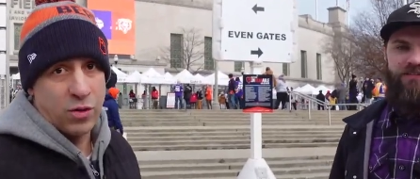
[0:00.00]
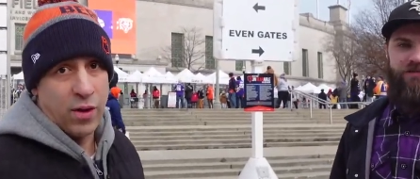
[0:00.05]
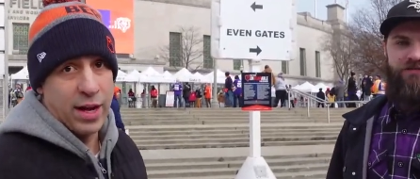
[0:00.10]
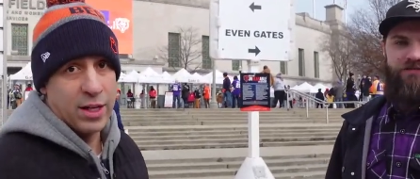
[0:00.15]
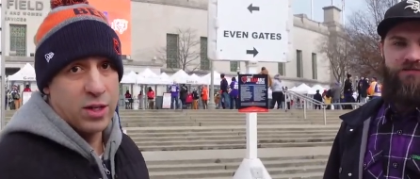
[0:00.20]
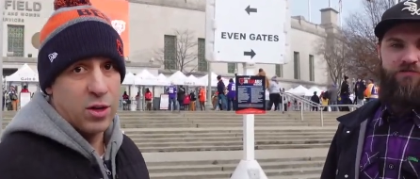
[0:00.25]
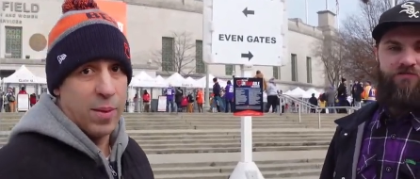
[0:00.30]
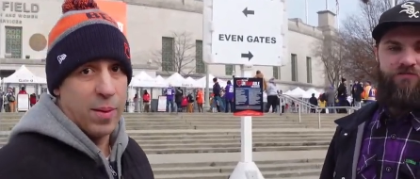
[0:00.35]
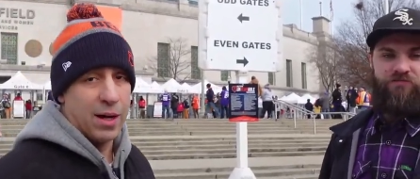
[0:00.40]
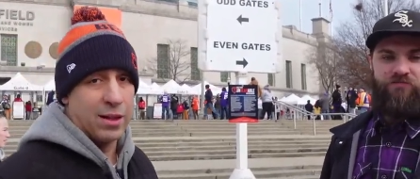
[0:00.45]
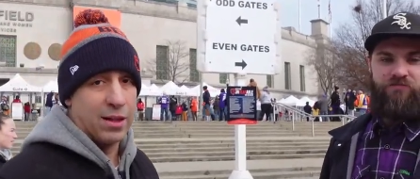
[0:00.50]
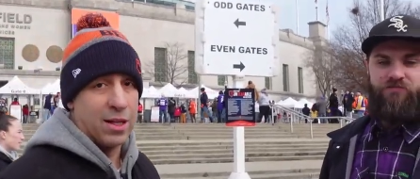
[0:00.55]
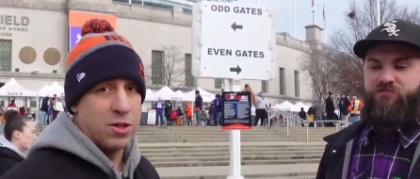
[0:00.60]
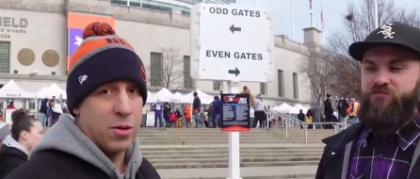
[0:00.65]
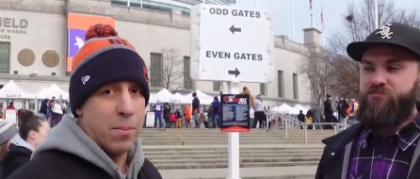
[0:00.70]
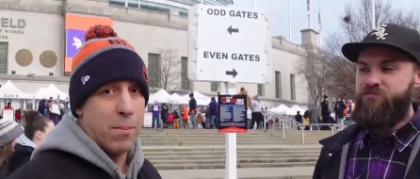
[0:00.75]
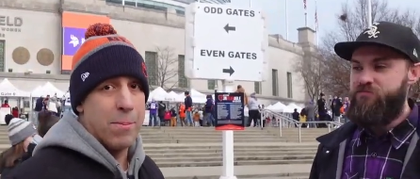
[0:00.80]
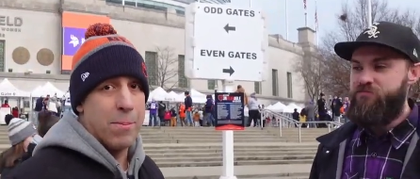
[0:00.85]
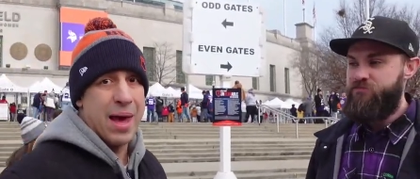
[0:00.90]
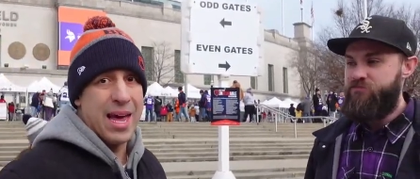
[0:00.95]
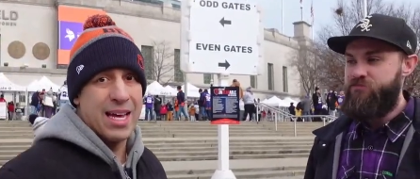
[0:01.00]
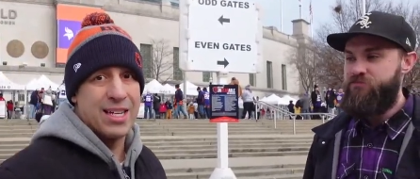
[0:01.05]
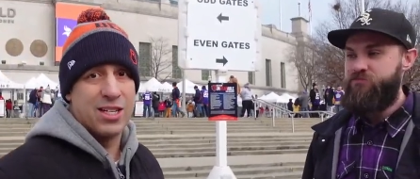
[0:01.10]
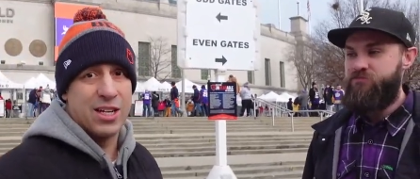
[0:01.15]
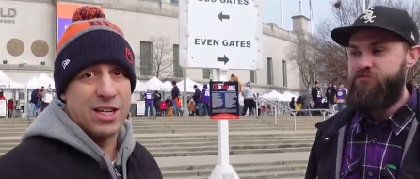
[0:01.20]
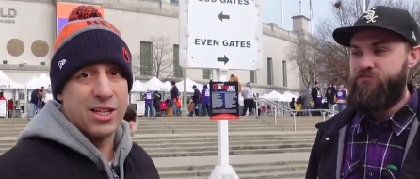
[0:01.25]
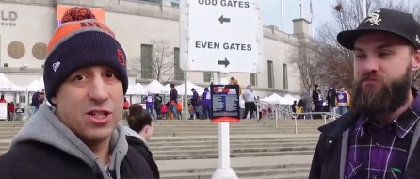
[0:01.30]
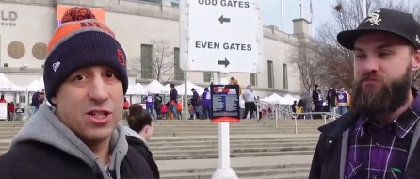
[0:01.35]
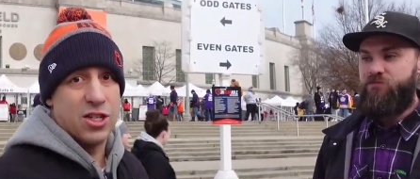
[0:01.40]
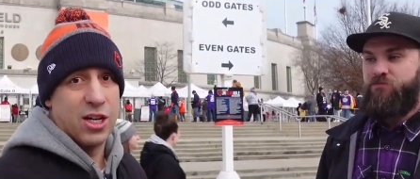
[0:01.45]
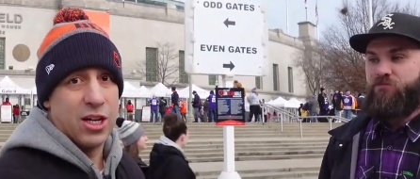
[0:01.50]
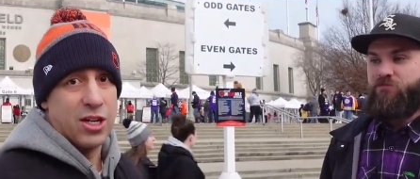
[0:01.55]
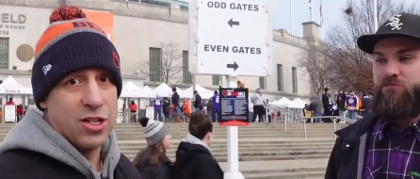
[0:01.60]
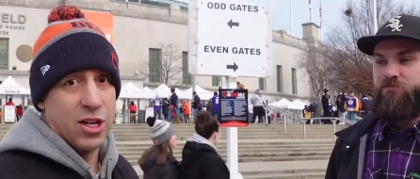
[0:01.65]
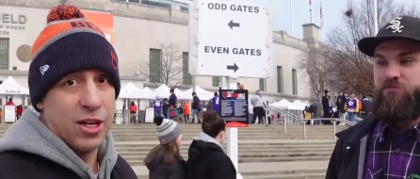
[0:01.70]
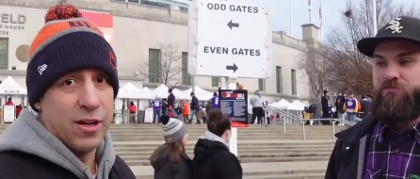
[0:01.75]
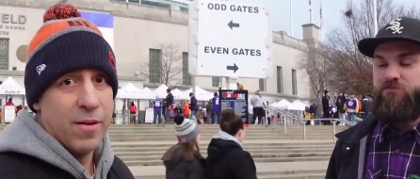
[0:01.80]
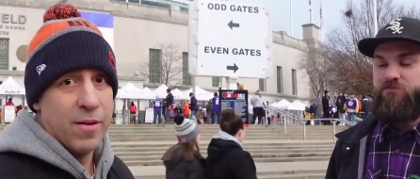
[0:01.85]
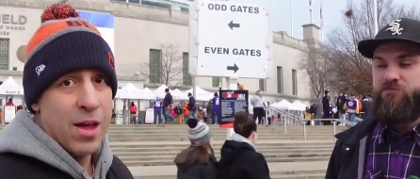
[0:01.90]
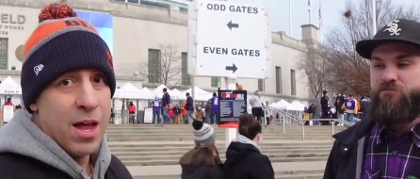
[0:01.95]
Speaker 1: fans about this amazing
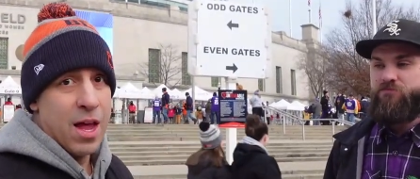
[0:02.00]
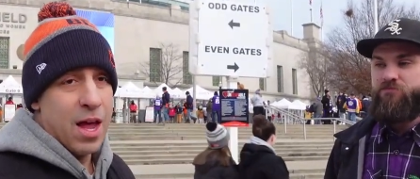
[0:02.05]
season.